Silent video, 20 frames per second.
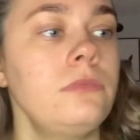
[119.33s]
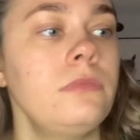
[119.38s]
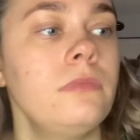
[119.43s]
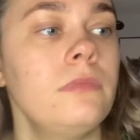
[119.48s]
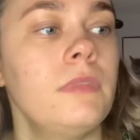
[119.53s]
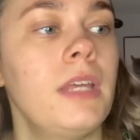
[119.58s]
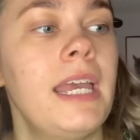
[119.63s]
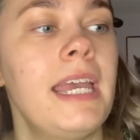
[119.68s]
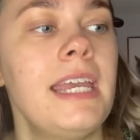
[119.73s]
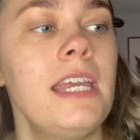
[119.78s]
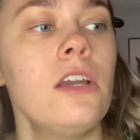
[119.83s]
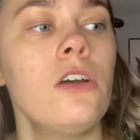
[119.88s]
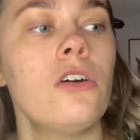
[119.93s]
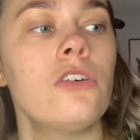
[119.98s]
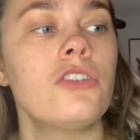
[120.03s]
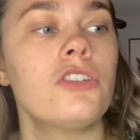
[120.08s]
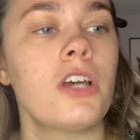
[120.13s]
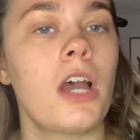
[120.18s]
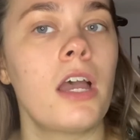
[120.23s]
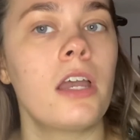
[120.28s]
He
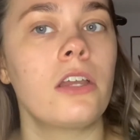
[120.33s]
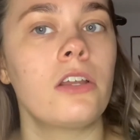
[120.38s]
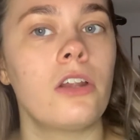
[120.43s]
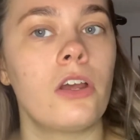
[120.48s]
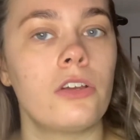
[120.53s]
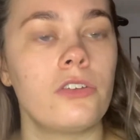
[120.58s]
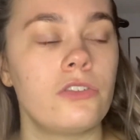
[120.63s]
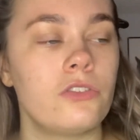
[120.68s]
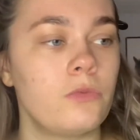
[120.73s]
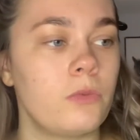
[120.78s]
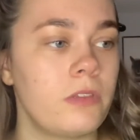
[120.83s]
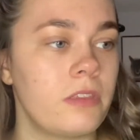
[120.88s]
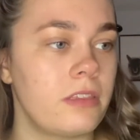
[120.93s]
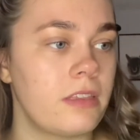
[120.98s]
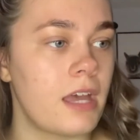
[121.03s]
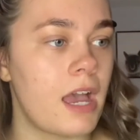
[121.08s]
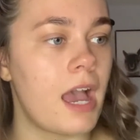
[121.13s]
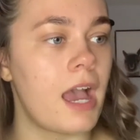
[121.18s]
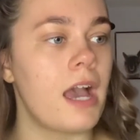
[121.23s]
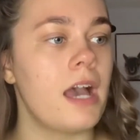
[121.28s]
got diagnosed with
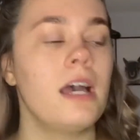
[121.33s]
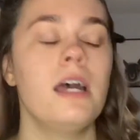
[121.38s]
that